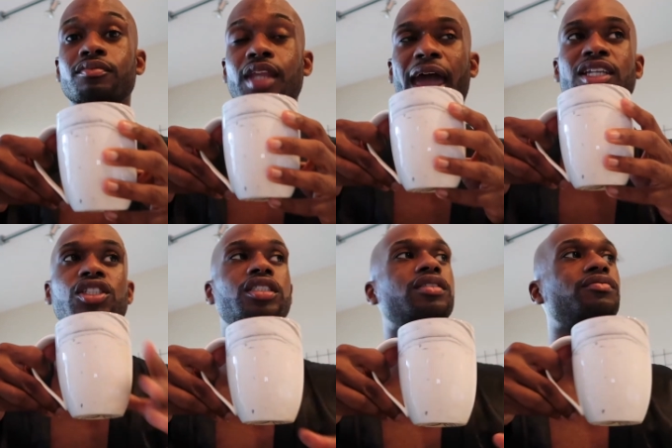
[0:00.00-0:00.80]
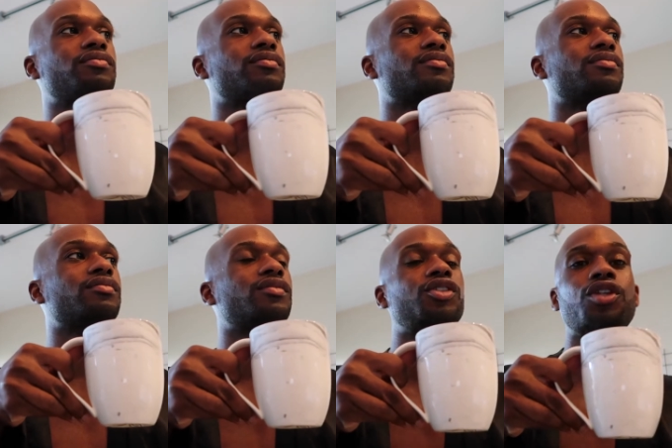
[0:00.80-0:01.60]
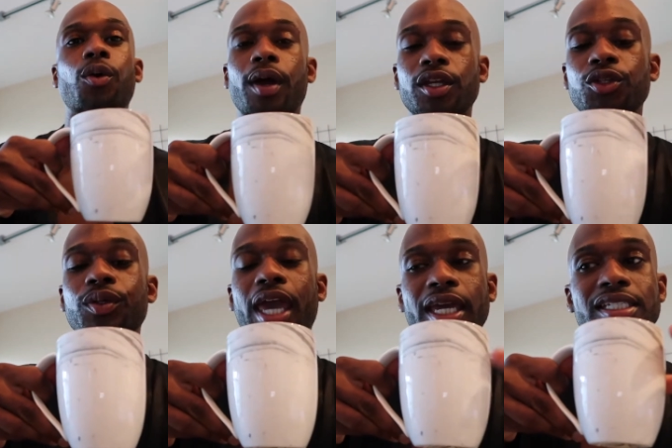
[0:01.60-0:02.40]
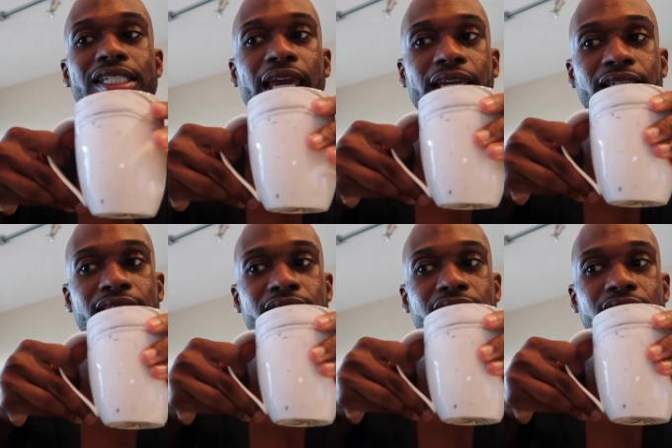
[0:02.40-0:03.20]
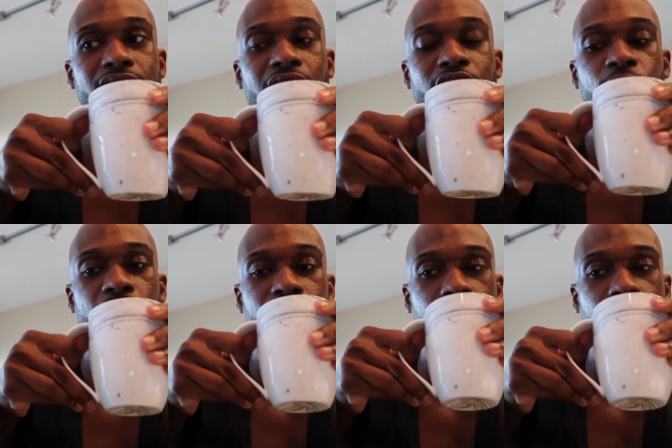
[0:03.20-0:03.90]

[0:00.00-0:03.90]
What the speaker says: Actually, you know what? You can taste a little bit of